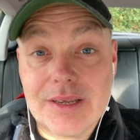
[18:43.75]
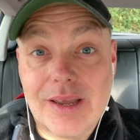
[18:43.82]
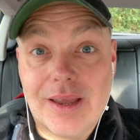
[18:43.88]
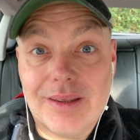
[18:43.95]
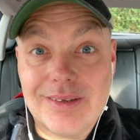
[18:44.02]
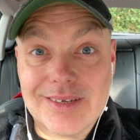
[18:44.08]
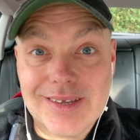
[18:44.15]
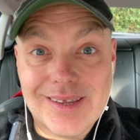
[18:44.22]

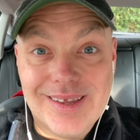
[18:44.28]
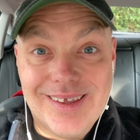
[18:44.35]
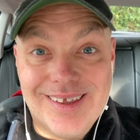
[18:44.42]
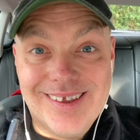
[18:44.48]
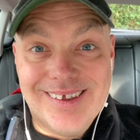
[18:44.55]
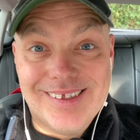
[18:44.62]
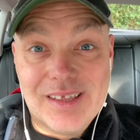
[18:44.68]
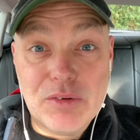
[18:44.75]
and
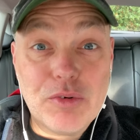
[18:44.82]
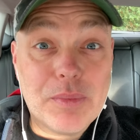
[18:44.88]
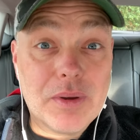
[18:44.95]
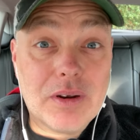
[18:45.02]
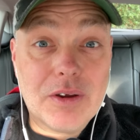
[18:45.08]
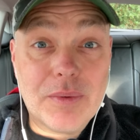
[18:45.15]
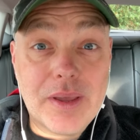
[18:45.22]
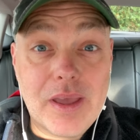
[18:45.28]
then we'll be
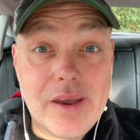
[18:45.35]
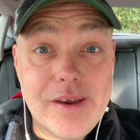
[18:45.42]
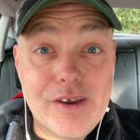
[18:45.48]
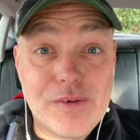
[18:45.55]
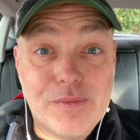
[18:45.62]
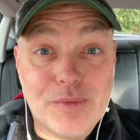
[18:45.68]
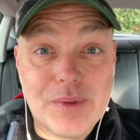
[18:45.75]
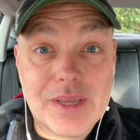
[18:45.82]
on our way home.